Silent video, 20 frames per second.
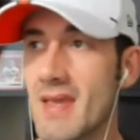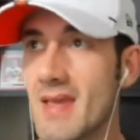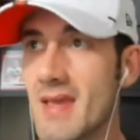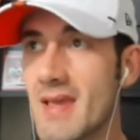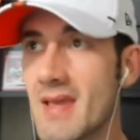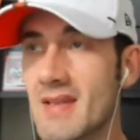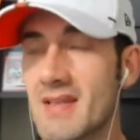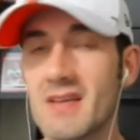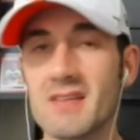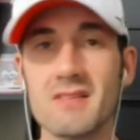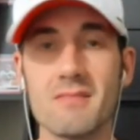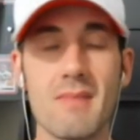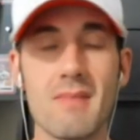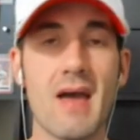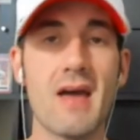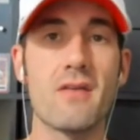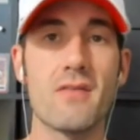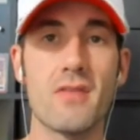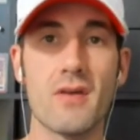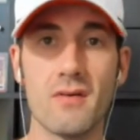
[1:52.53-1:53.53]
it doesn't
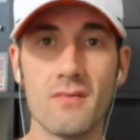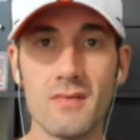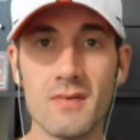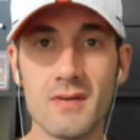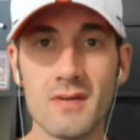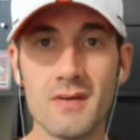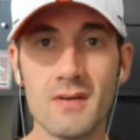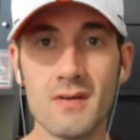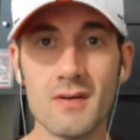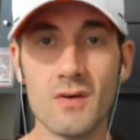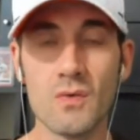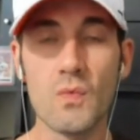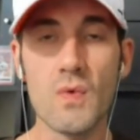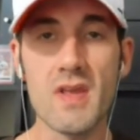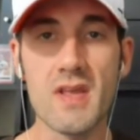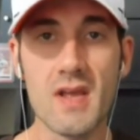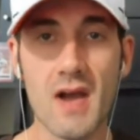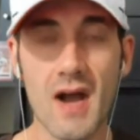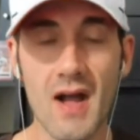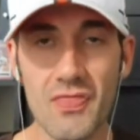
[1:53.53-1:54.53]
matter though.
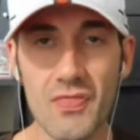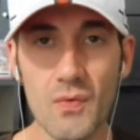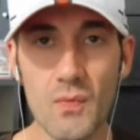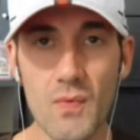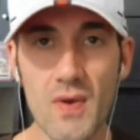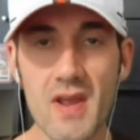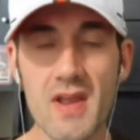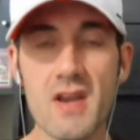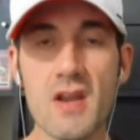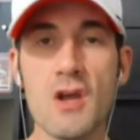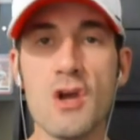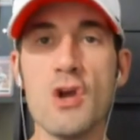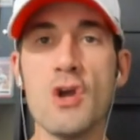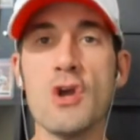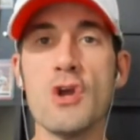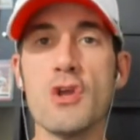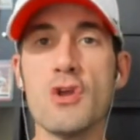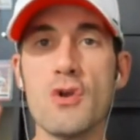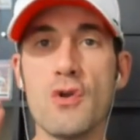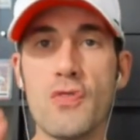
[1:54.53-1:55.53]
We got the win.
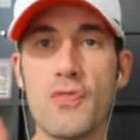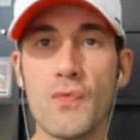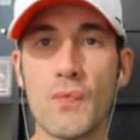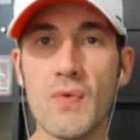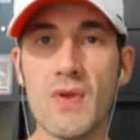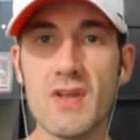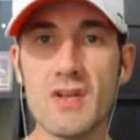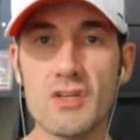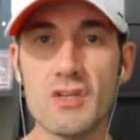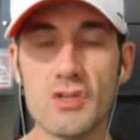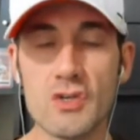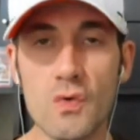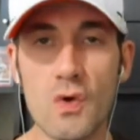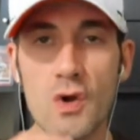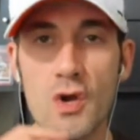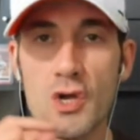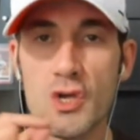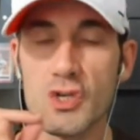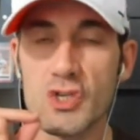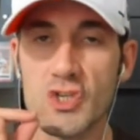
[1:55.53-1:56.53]
You're 3-2.
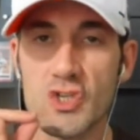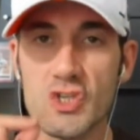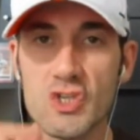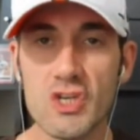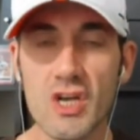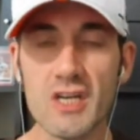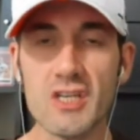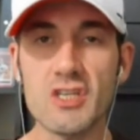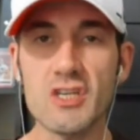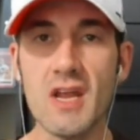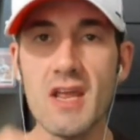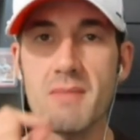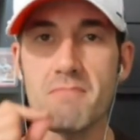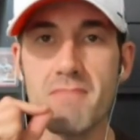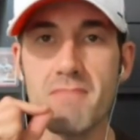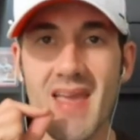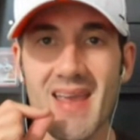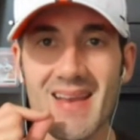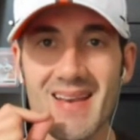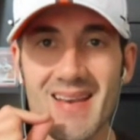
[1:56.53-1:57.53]
Such a
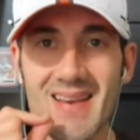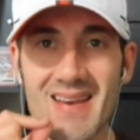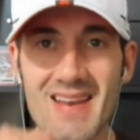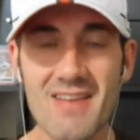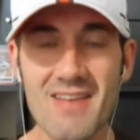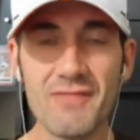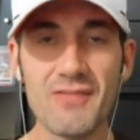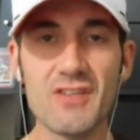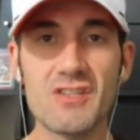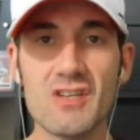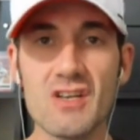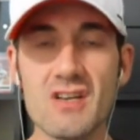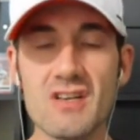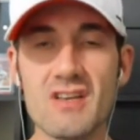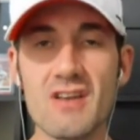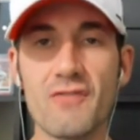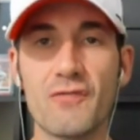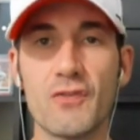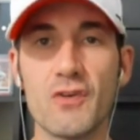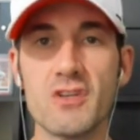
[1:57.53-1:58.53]

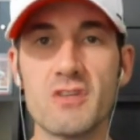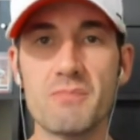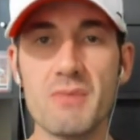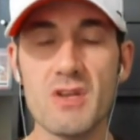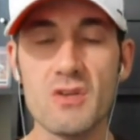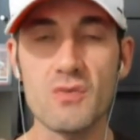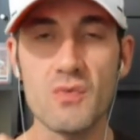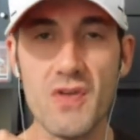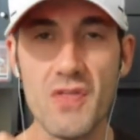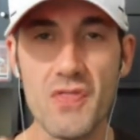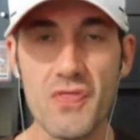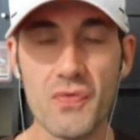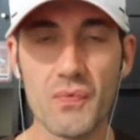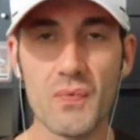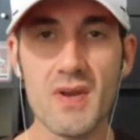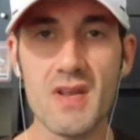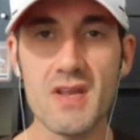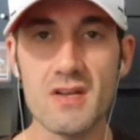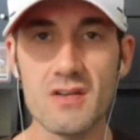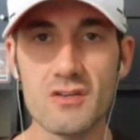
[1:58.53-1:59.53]
magnificent difference between
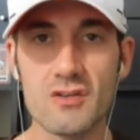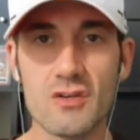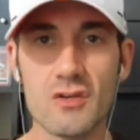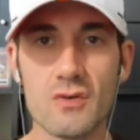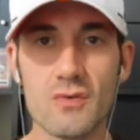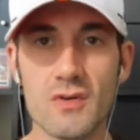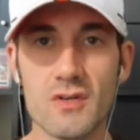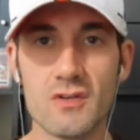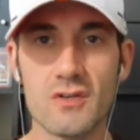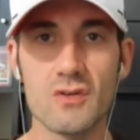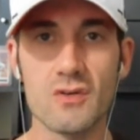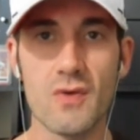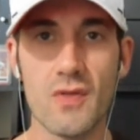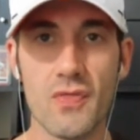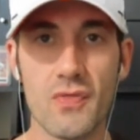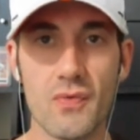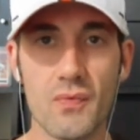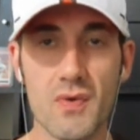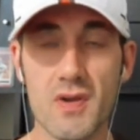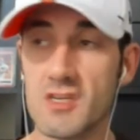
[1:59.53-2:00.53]
3-2 and
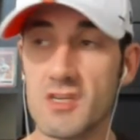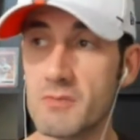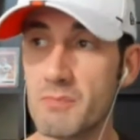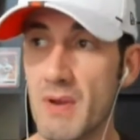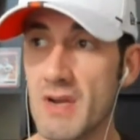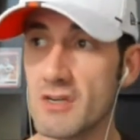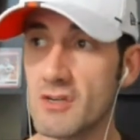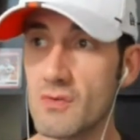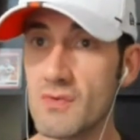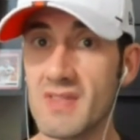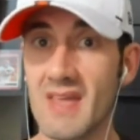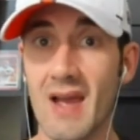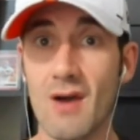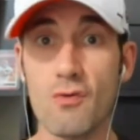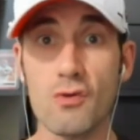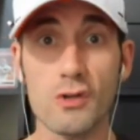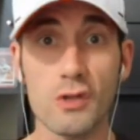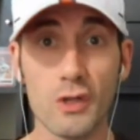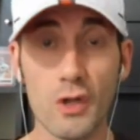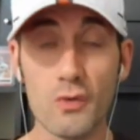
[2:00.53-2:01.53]
2-3, especially with
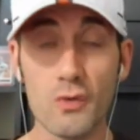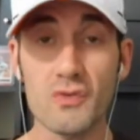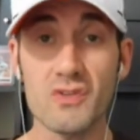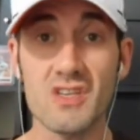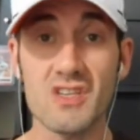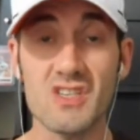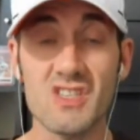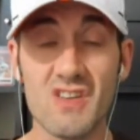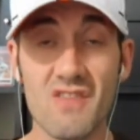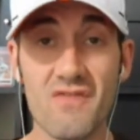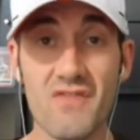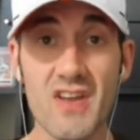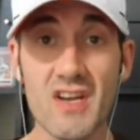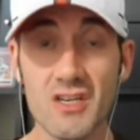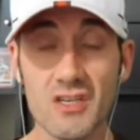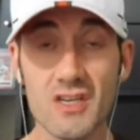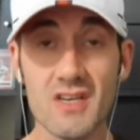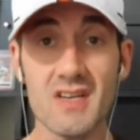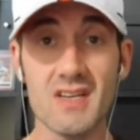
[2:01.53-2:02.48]
how close this division